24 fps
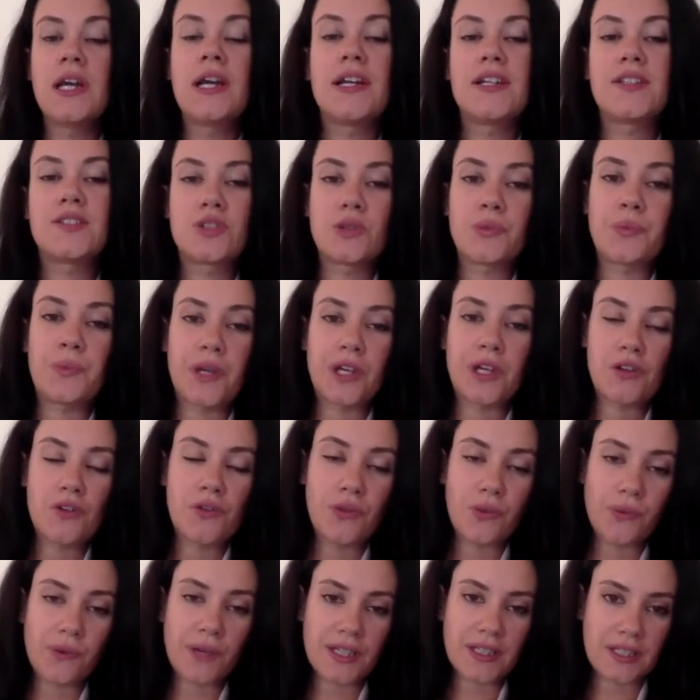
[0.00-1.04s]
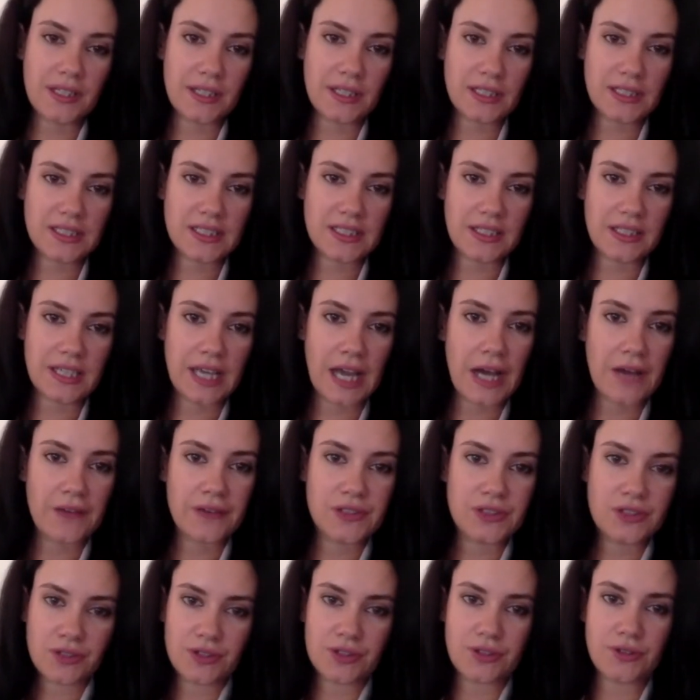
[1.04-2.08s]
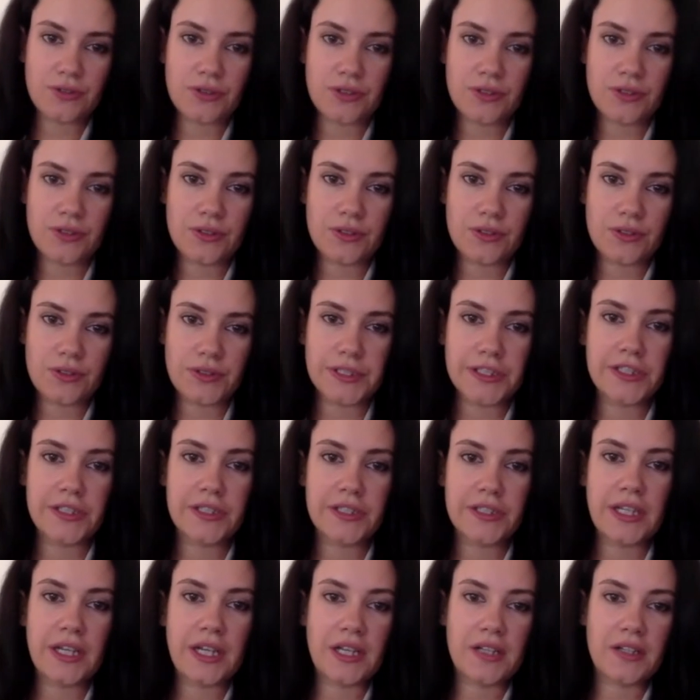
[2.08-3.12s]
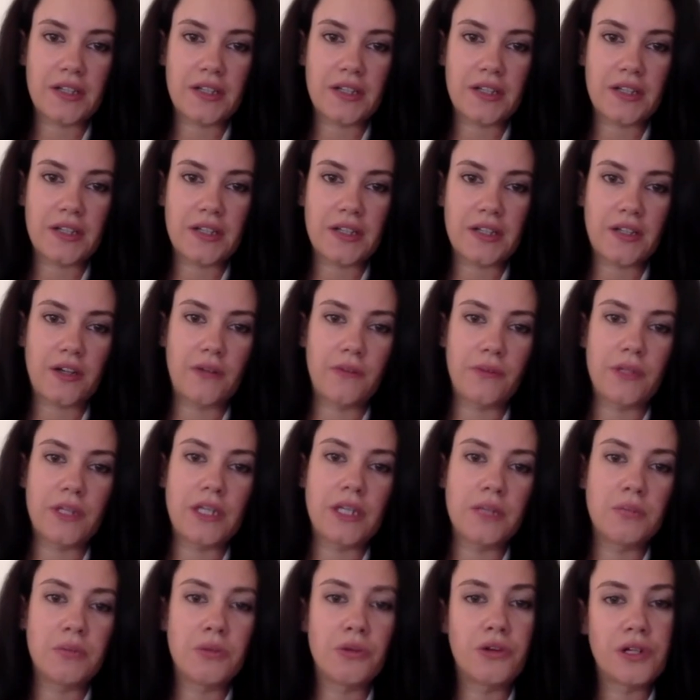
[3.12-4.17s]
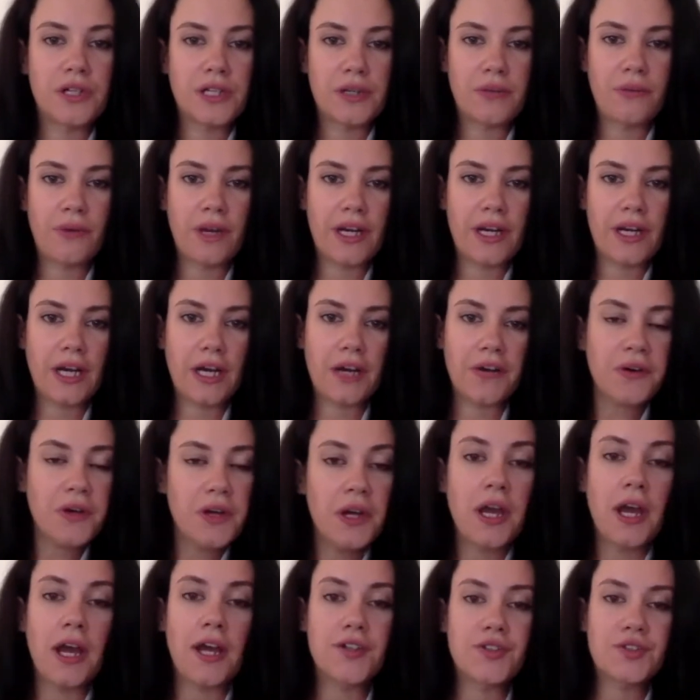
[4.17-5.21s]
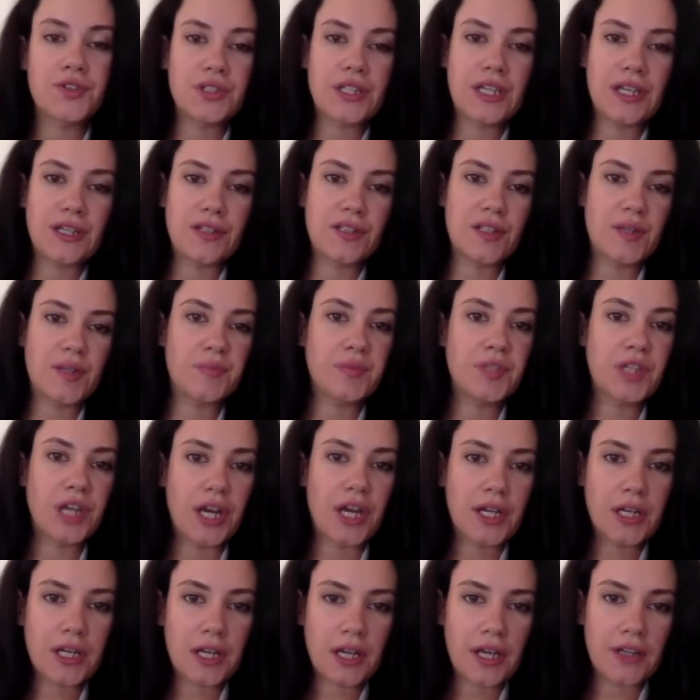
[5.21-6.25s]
is to pick three things that they have to do during the day that are really important right now and to get them done.